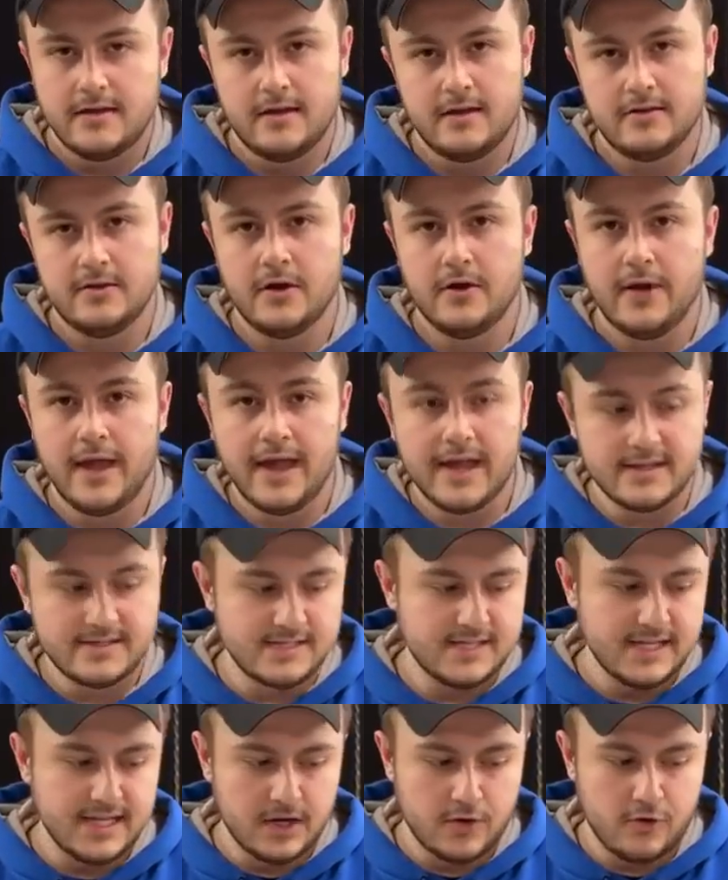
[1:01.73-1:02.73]

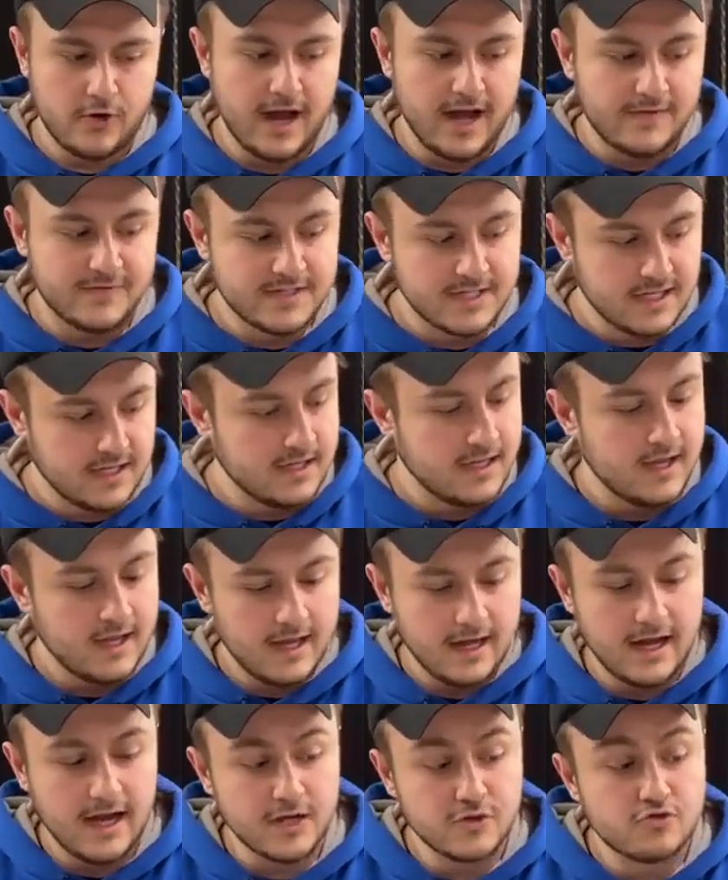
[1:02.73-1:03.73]
handsy and crafty,
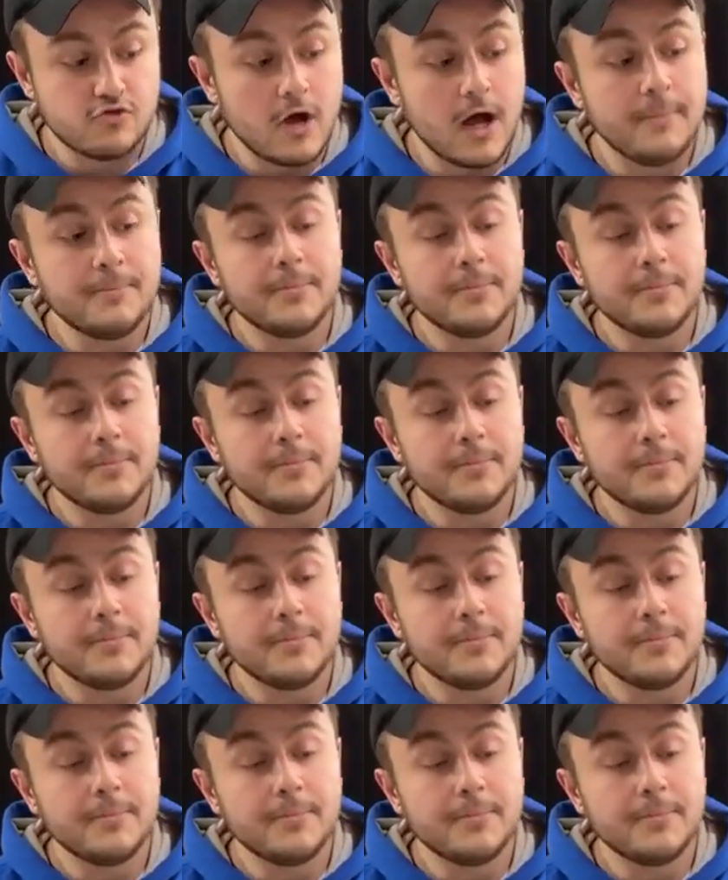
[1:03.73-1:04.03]
drop